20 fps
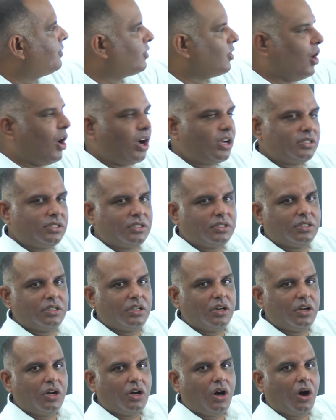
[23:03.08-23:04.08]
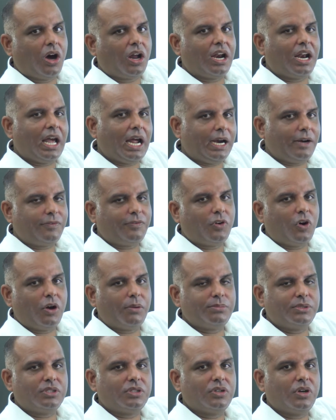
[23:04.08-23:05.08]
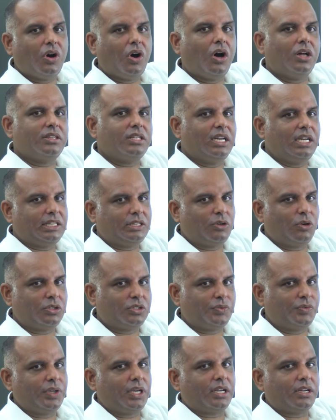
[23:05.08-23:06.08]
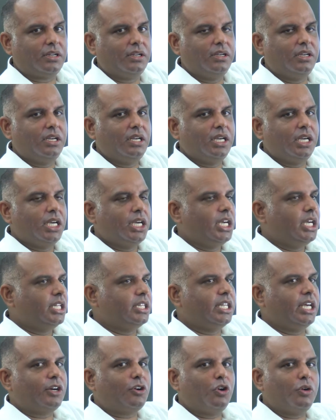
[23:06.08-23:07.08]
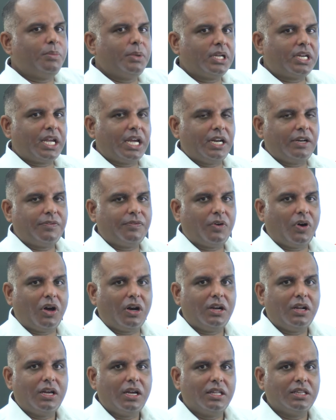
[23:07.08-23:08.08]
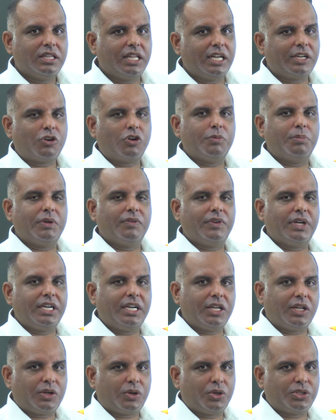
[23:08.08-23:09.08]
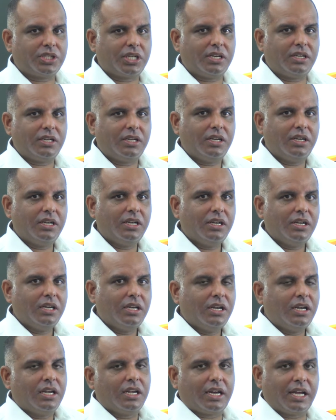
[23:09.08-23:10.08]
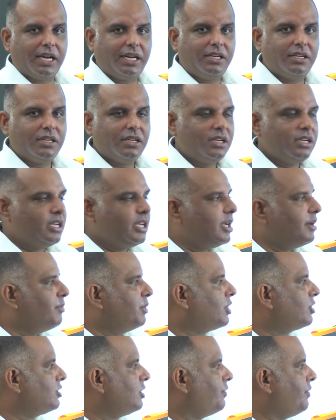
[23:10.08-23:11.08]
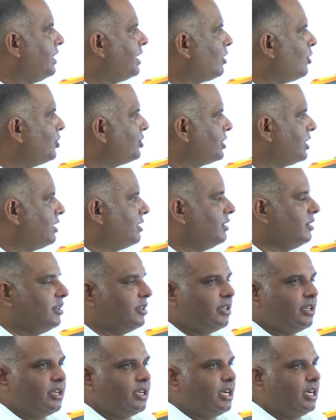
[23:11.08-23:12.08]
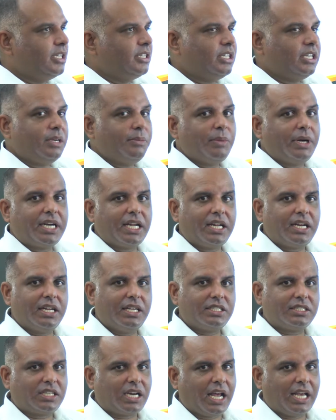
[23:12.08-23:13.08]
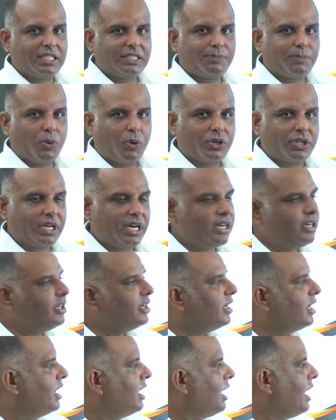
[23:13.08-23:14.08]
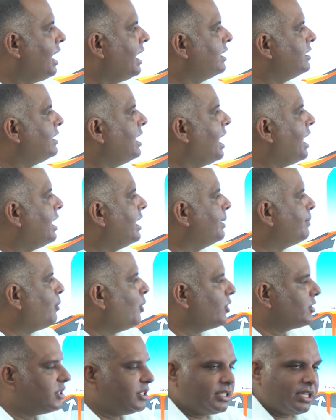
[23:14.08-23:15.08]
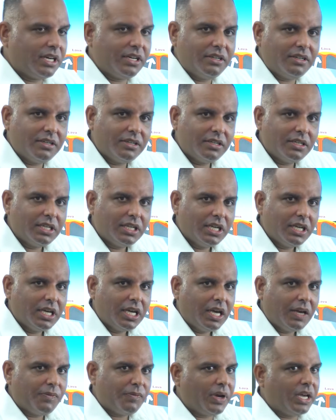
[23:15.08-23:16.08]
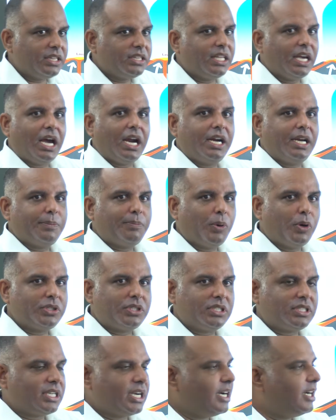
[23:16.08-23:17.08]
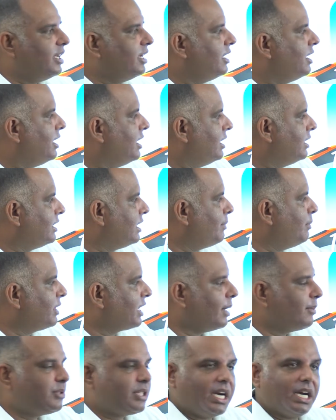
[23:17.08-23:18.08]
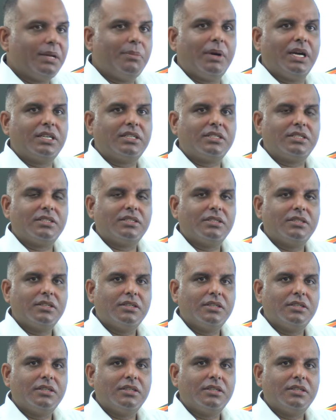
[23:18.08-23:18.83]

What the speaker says: rocks or landforms on the lithosphere. There could be rainfall, there could be wind erosion, right? Because of erosion, the material is transported and they are deposited. When they are deposited, they become sediments,